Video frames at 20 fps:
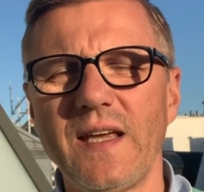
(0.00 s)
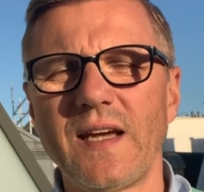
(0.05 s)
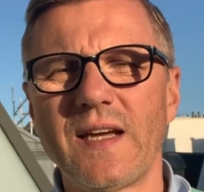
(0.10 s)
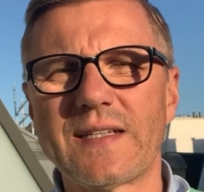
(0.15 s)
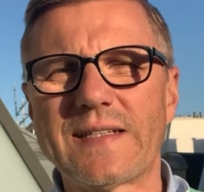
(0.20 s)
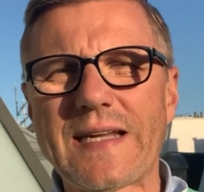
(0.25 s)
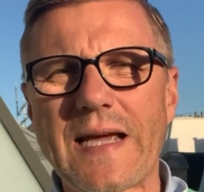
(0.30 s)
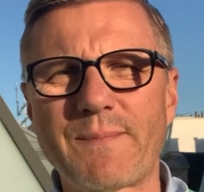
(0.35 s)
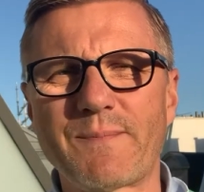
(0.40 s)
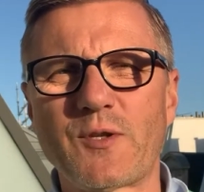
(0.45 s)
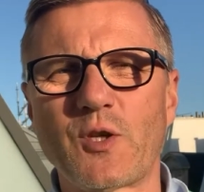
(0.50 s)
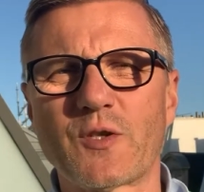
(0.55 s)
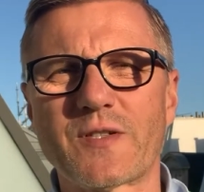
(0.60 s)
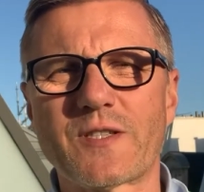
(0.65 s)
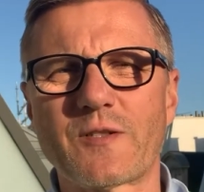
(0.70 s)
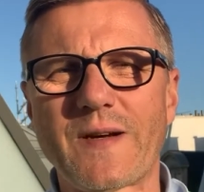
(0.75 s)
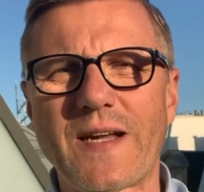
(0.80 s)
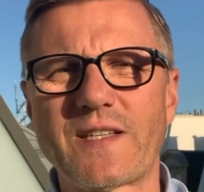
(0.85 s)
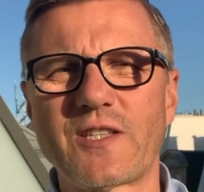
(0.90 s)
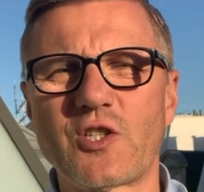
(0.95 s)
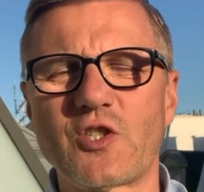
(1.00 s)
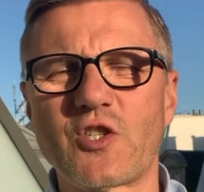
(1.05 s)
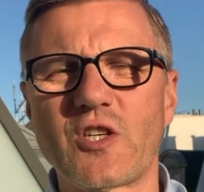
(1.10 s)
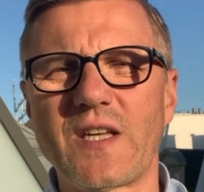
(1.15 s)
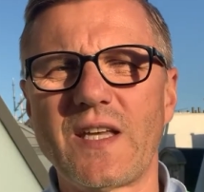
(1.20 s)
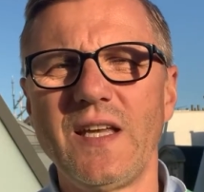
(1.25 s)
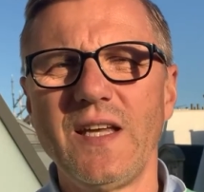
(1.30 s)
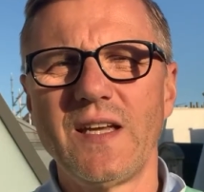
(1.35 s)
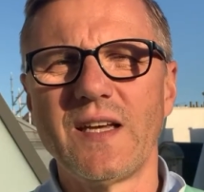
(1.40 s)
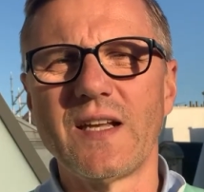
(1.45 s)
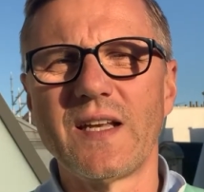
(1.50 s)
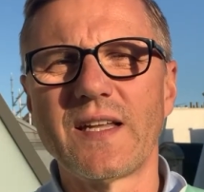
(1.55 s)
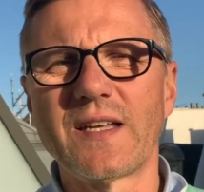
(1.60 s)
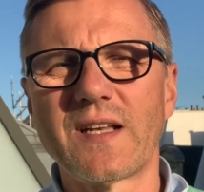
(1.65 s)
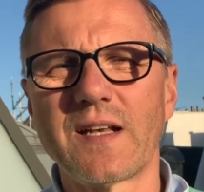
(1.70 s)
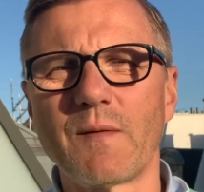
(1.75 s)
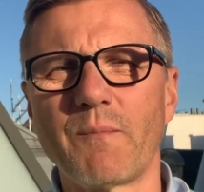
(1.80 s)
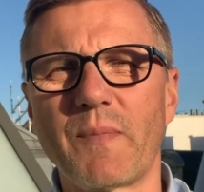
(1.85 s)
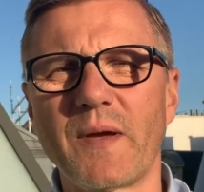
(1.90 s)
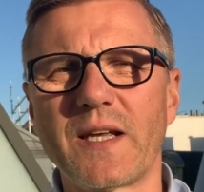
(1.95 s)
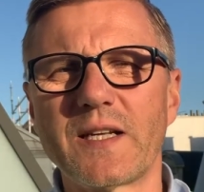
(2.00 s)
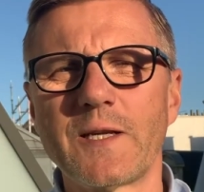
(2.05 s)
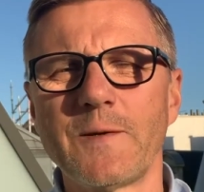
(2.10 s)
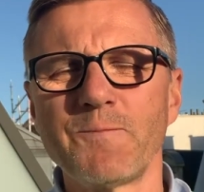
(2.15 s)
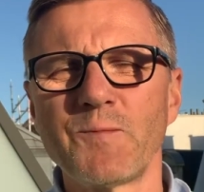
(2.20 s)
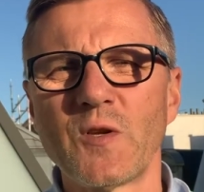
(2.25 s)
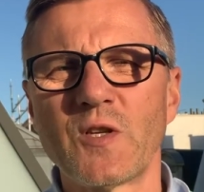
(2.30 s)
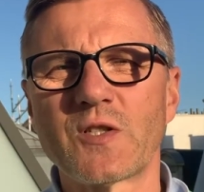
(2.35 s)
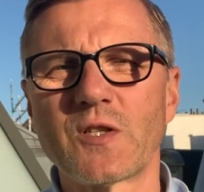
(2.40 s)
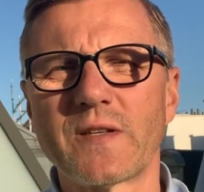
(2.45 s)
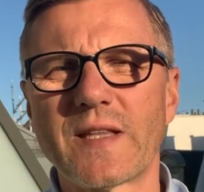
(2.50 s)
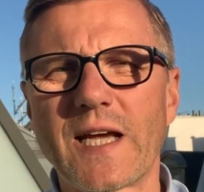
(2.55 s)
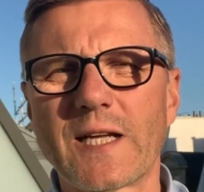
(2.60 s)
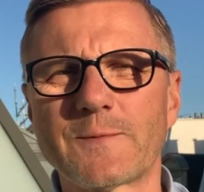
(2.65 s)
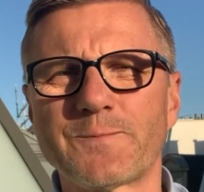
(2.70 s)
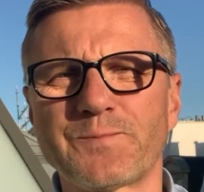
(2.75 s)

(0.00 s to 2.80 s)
adapt your strategy a little bit, so that